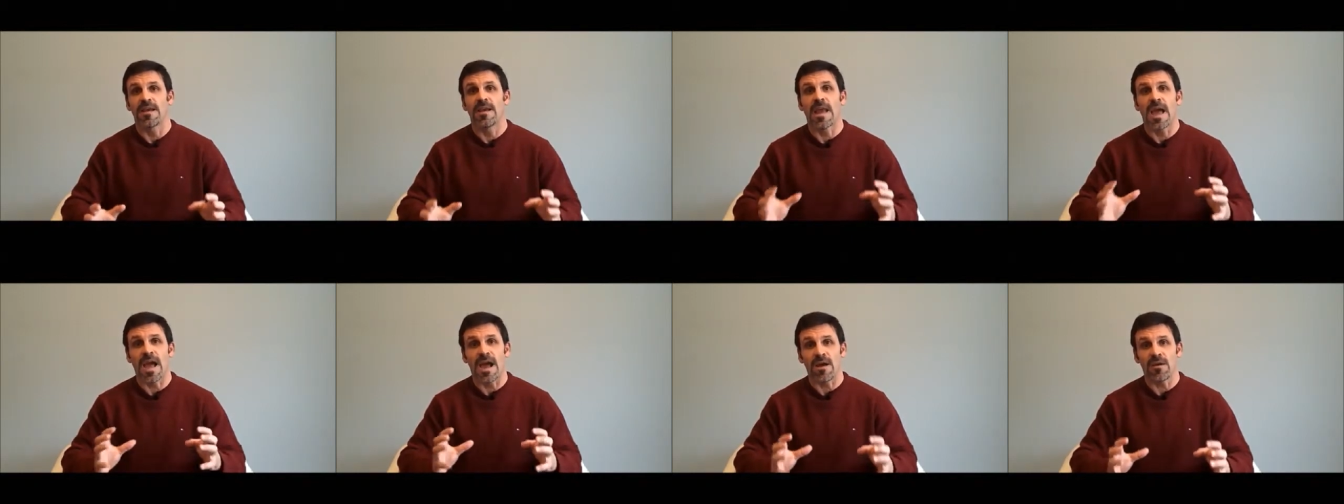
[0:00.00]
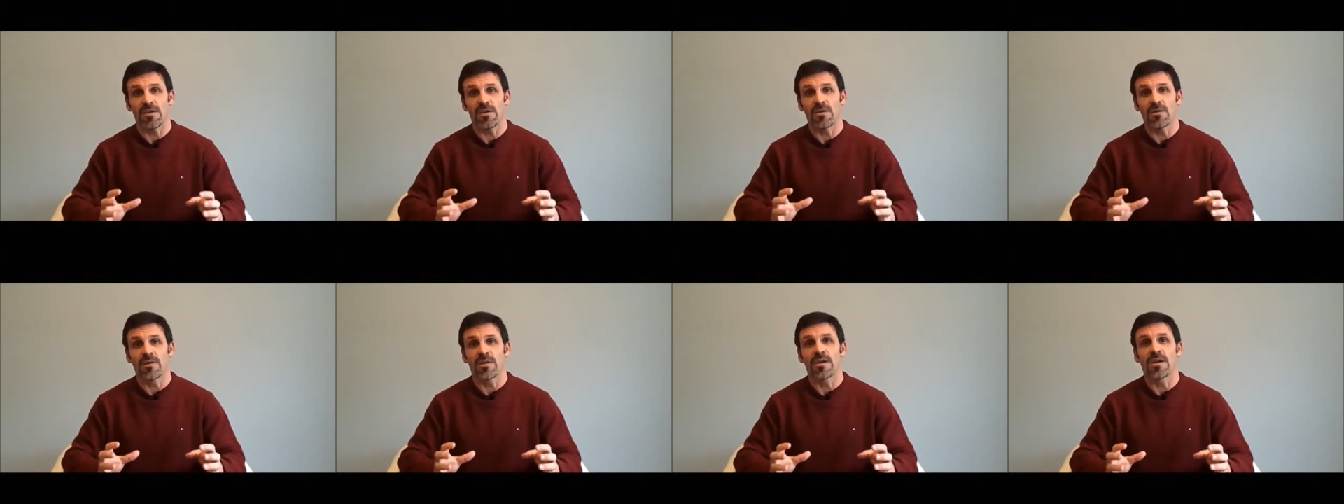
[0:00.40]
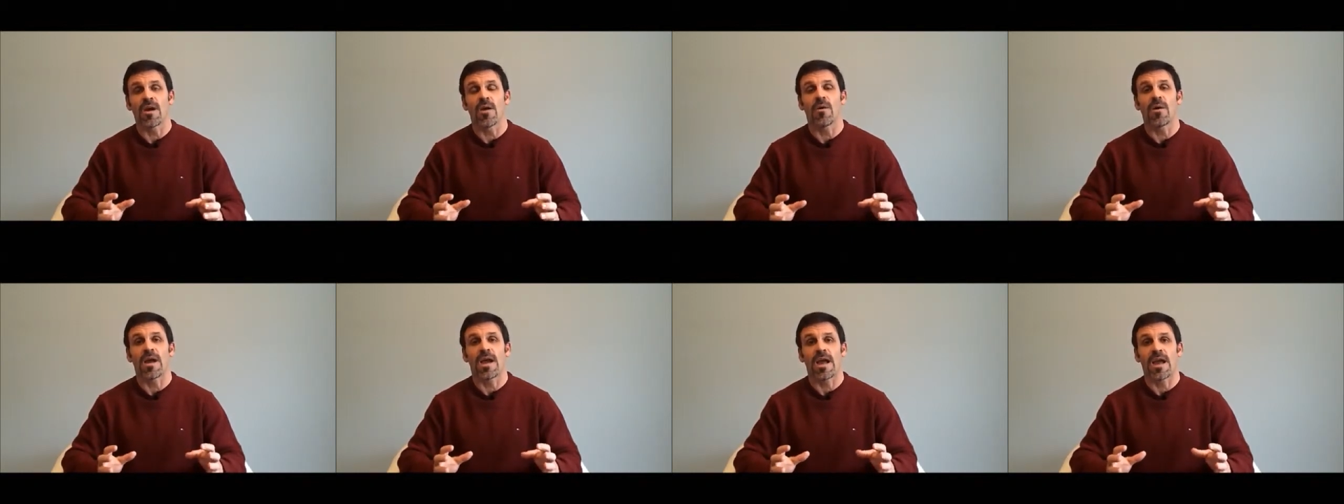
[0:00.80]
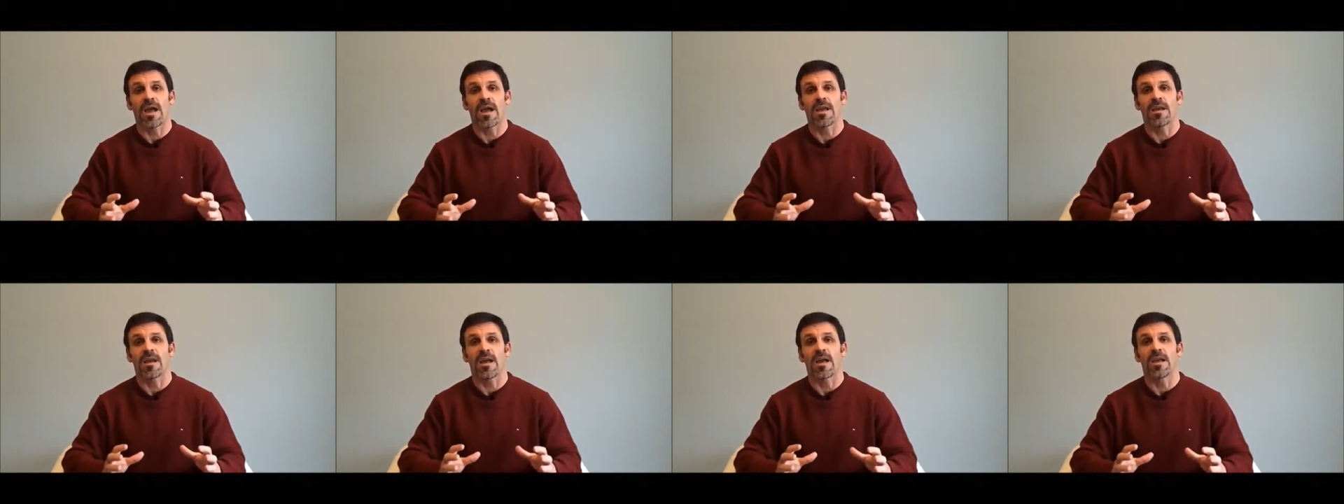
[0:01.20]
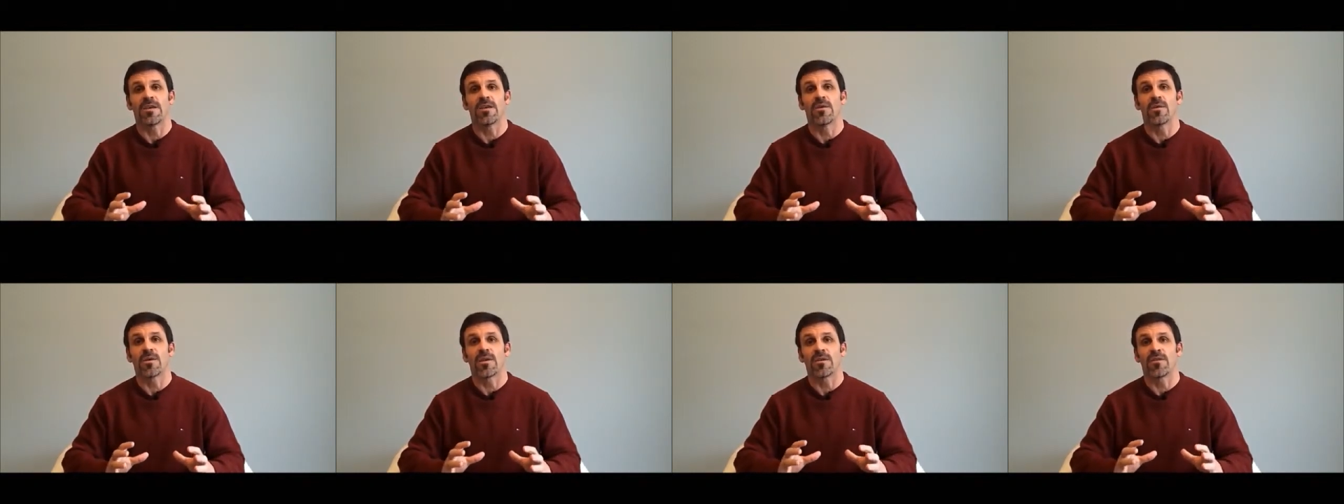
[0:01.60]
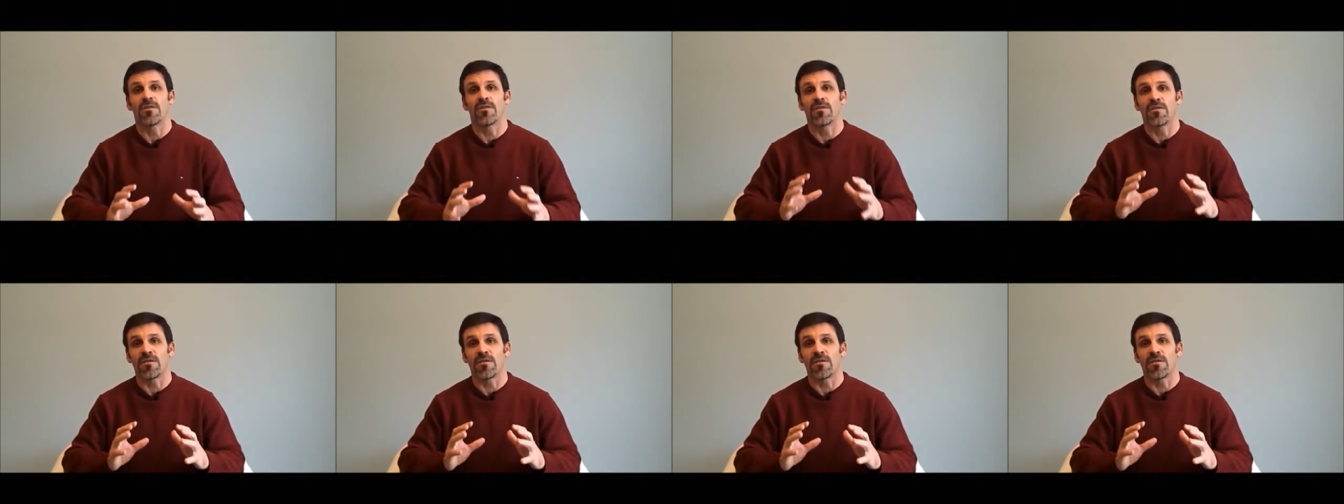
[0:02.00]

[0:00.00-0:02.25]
Now you can go ahead and you can